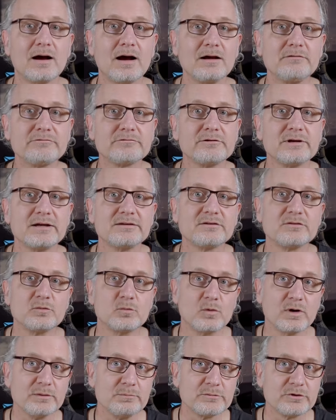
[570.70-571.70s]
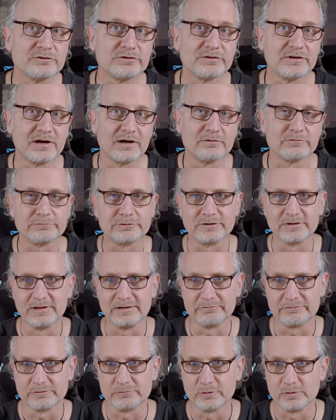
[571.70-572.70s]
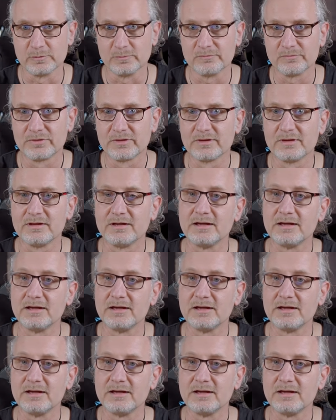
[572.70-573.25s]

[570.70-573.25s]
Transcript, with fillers: I've created one button now for the living room.